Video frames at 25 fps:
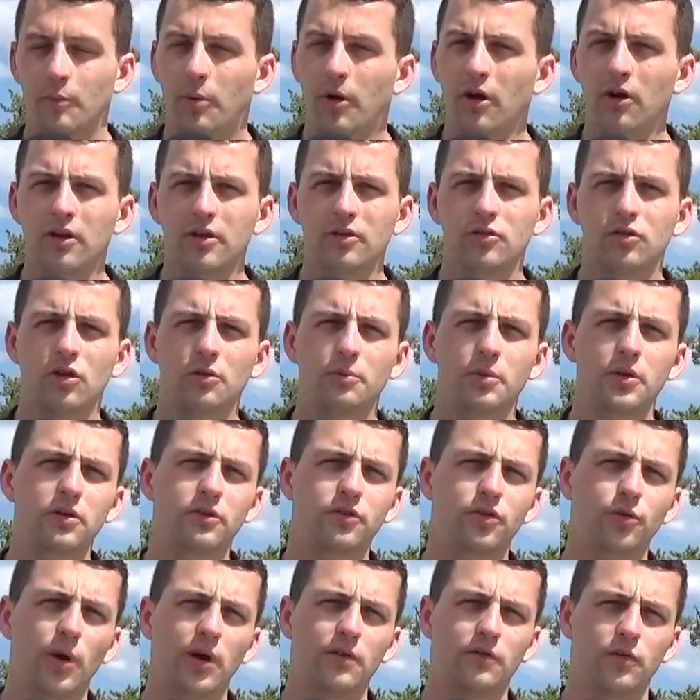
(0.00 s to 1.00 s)
park is open
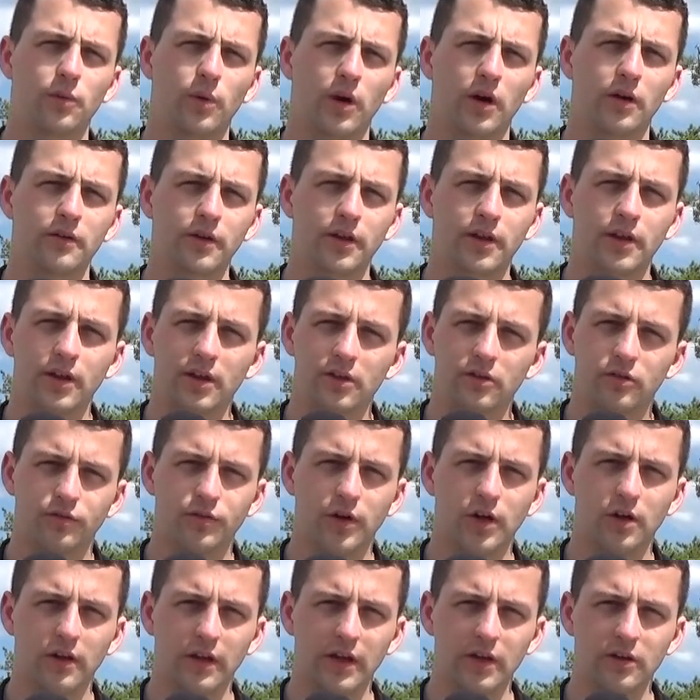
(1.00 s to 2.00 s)
to everyone, kids of
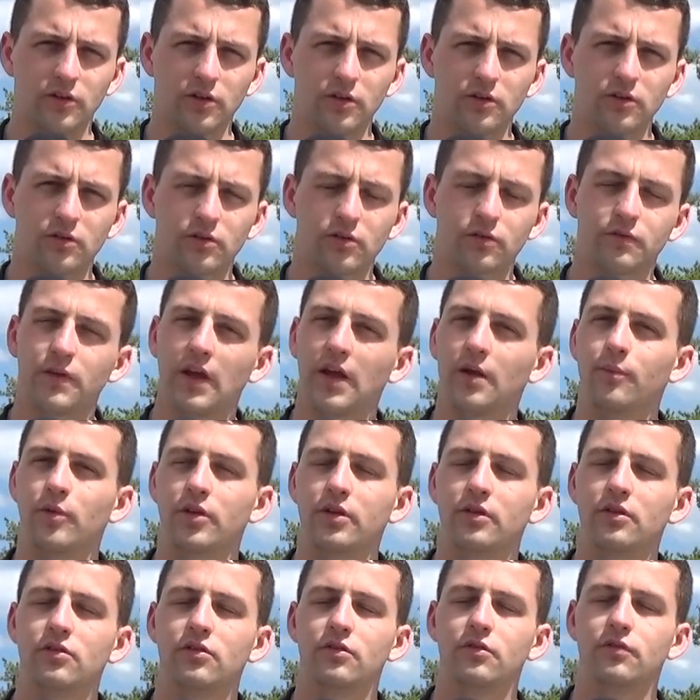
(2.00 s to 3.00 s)
all ages,
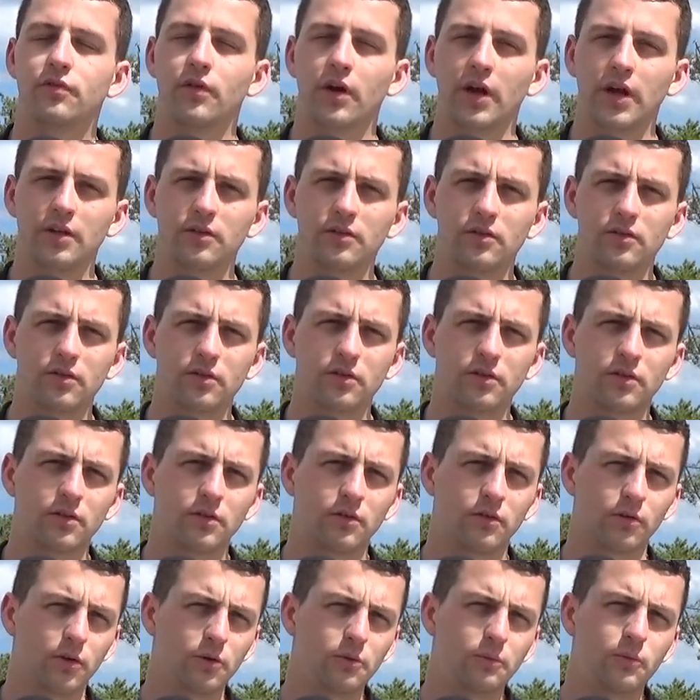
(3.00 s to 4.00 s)
families, friends,
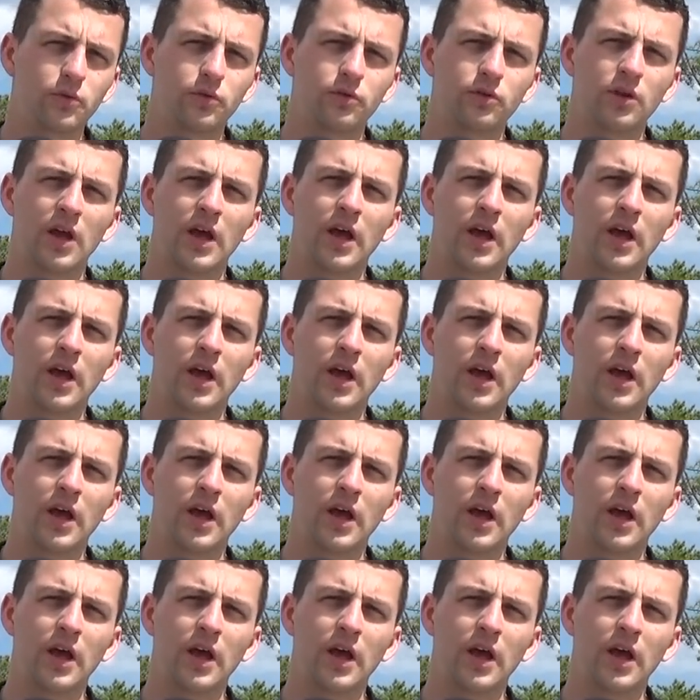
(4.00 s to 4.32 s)
groups,